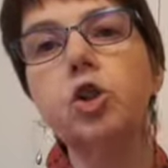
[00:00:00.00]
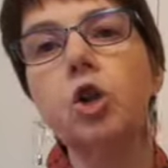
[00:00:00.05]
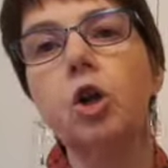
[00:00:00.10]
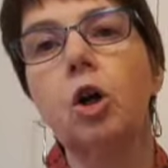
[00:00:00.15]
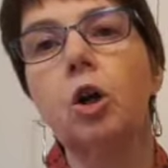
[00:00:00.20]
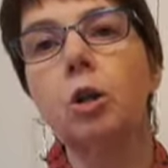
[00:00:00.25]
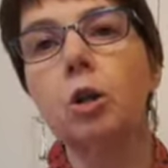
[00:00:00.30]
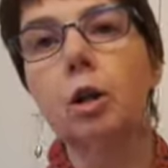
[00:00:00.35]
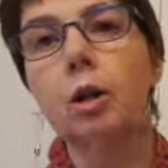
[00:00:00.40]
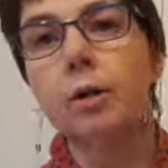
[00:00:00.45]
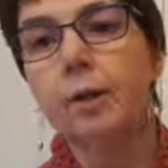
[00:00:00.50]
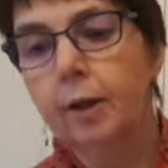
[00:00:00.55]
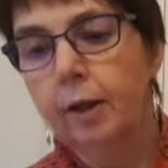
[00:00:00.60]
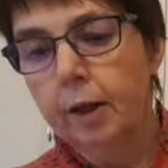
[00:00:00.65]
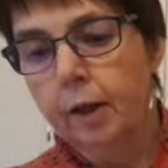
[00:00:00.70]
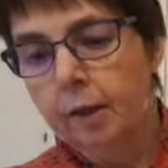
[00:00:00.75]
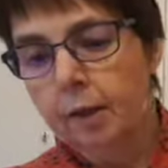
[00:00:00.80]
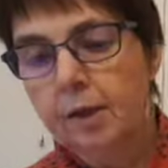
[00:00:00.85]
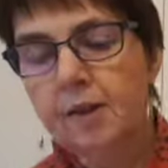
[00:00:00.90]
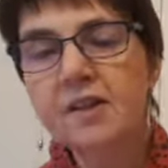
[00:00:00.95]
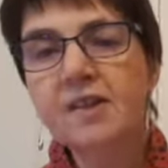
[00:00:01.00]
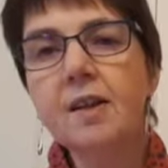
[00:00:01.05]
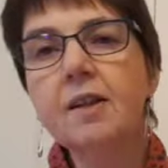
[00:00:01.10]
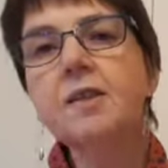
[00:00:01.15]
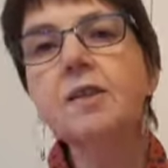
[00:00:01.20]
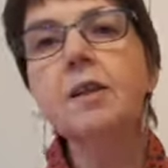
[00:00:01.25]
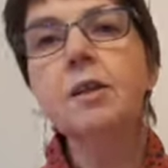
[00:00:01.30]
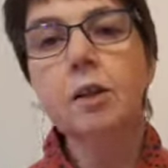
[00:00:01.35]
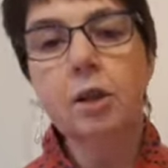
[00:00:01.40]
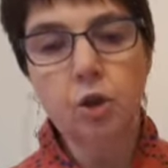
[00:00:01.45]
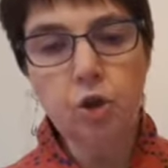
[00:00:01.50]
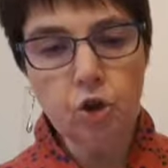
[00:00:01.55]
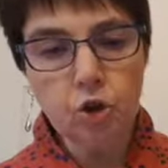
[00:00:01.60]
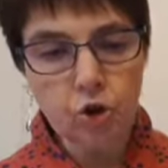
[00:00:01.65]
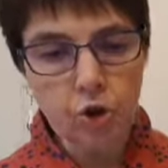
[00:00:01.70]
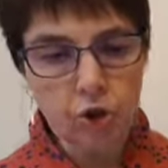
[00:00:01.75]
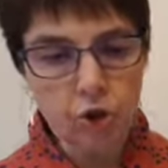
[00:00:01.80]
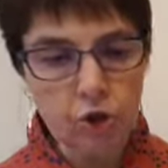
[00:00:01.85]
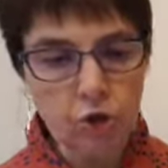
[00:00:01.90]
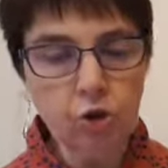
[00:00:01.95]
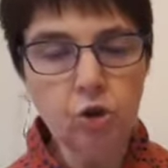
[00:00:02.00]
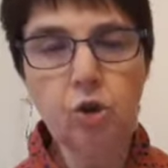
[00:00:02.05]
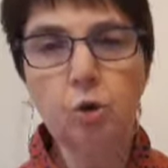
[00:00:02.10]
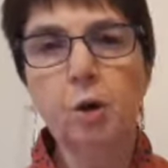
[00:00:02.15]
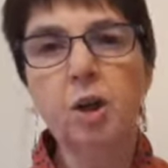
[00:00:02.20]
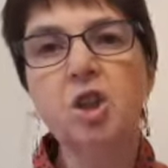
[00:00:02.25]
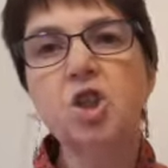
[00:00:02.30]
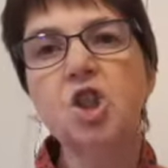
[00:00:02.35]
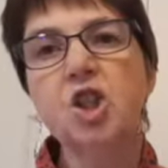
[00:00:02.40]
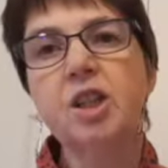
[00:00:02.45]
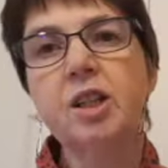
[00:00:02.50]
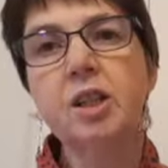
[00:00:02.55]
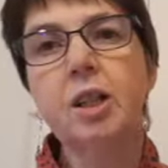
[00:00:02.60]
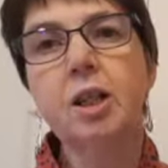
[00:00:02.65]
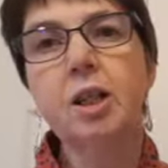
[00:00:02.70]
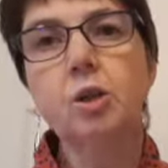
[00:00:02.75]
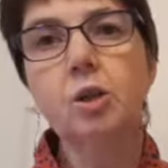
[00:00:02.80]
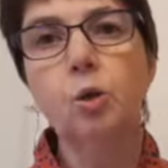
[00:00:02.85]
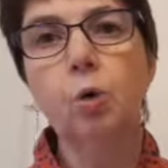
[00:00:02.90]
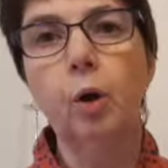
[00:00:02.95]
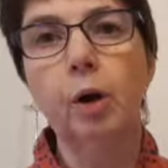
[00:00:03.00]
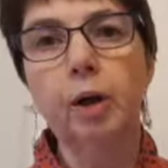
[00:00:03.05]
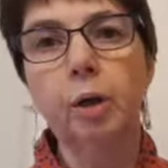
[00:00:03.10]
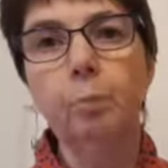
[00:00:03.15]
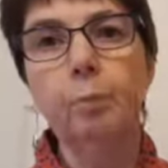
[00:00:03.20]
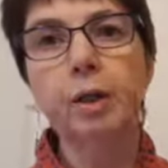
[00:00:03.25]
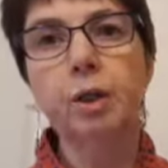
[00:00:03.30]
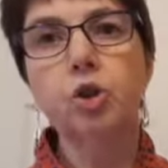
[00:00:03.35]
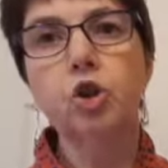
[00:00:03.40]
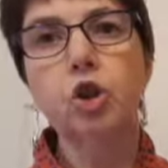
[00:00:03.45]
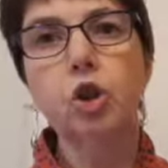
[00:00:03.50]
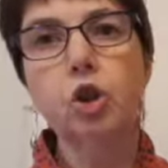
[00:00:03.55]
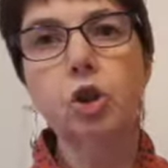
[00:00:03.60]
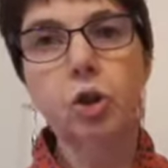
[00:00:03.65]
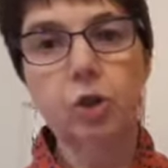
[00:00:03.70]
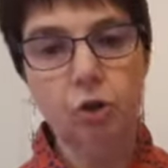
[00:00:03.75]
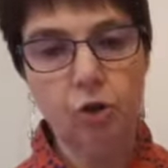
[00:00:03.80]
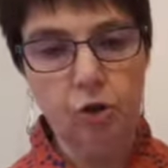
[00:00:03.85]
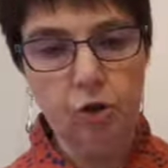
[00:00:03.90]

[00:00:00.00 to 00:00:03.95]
collar. It says in the instructions you actually need quite a big shirt to